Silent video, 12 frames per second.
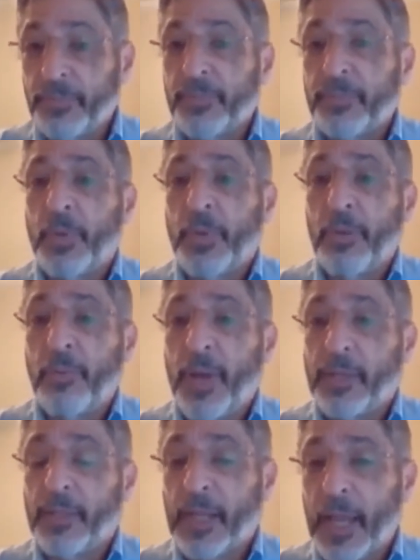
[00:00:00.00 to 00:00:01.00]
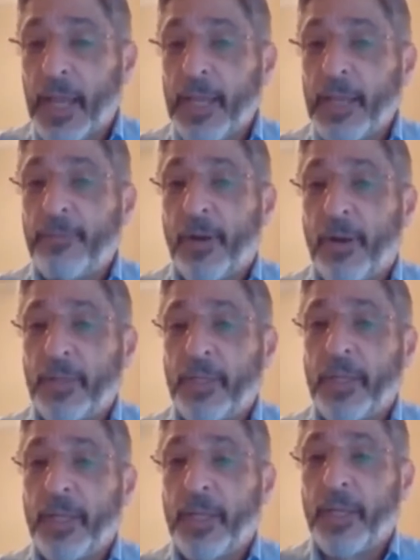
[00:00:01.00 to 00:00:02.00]
We went live on
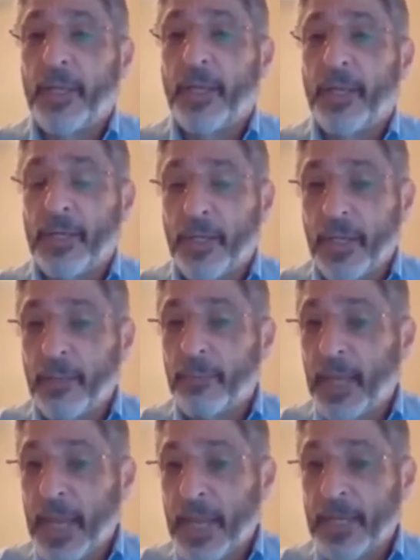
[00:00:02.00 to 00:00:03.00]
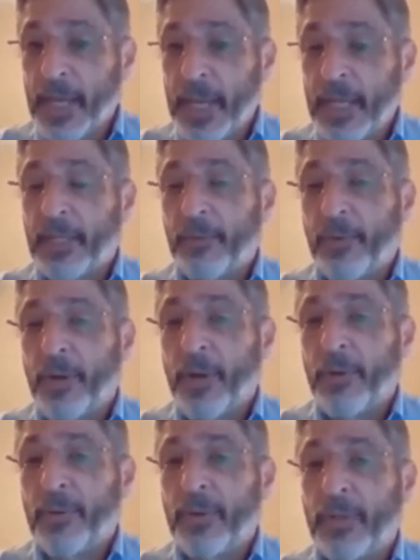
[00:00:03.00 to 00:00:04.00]
the initially planned date. There were
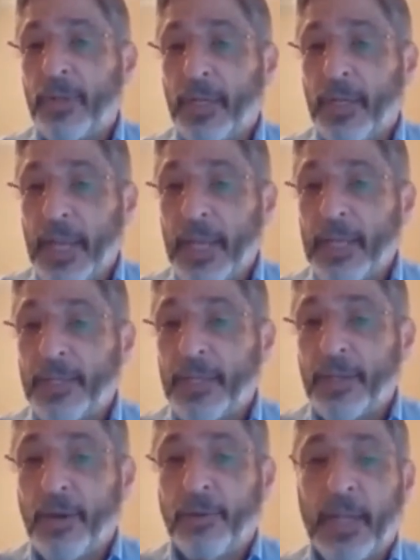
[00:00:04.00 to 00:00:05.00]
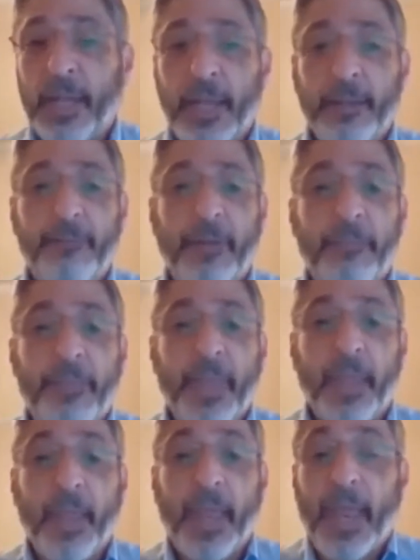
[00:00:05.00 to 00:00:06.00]
no delays in go live.
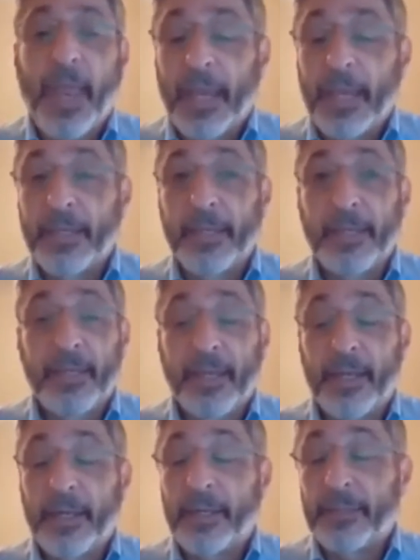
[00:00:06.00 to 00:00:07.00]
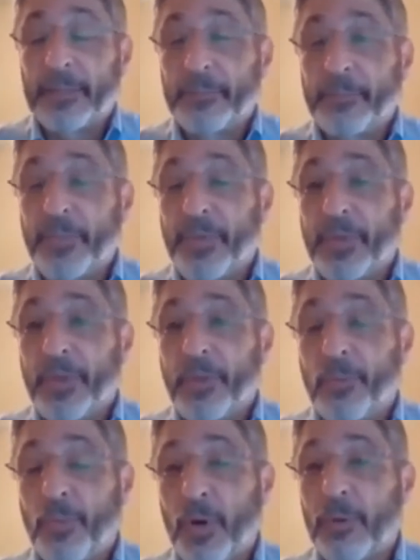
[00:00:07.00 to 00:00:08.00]
And the
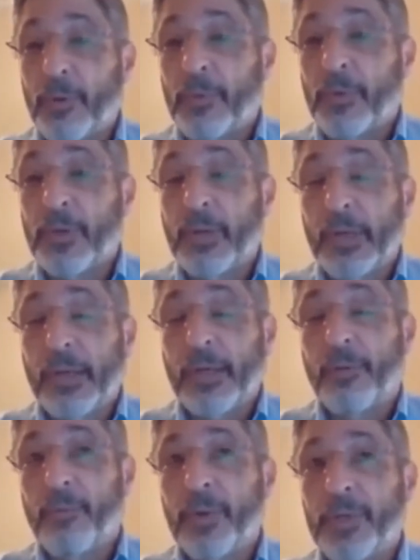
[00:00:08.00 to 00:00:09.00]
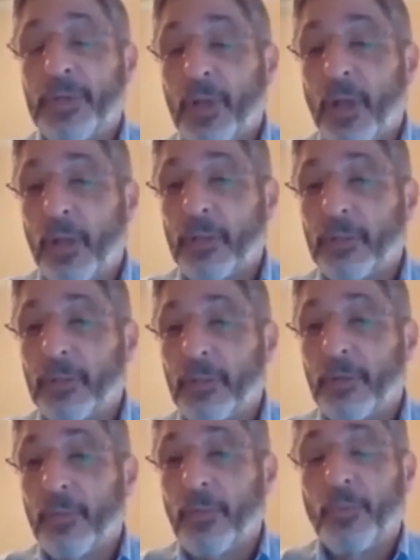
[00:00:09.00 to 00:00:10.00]
work result
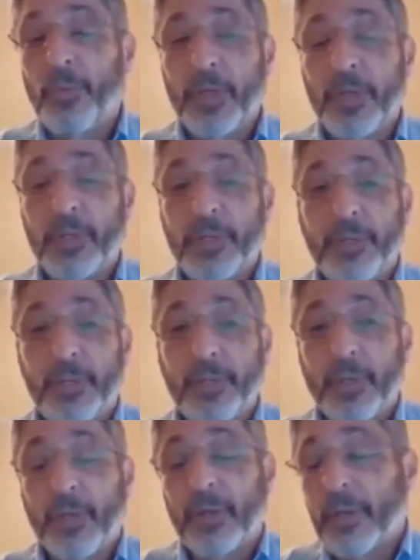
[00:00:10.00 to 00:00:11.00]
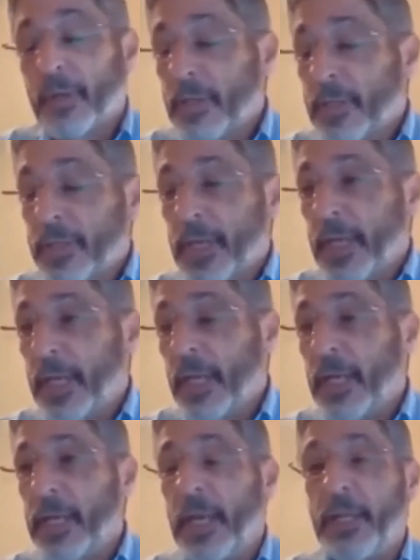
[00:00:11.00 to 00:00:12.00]
was
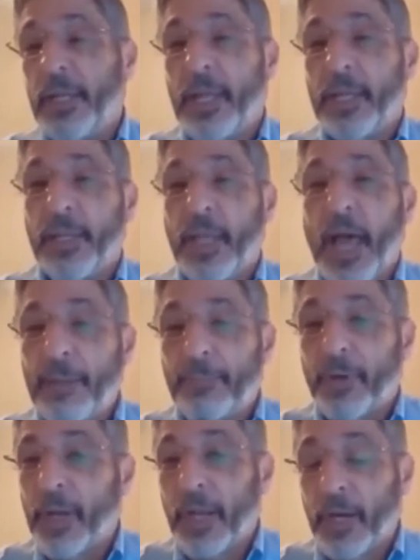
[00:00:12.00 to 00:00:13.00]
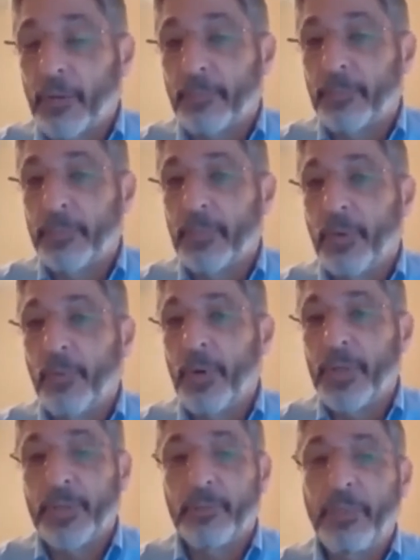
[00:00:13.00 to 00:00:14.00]
seen in that the hypercare
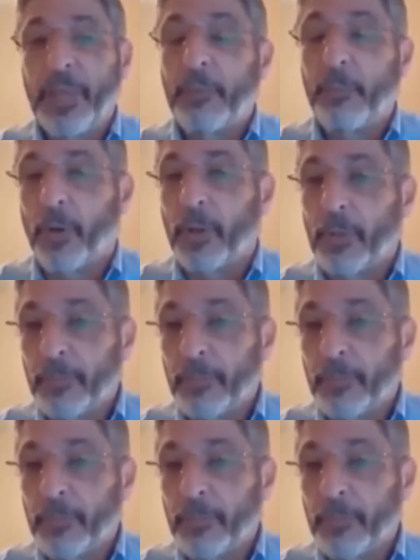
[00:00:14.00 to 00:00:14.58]
was minimal.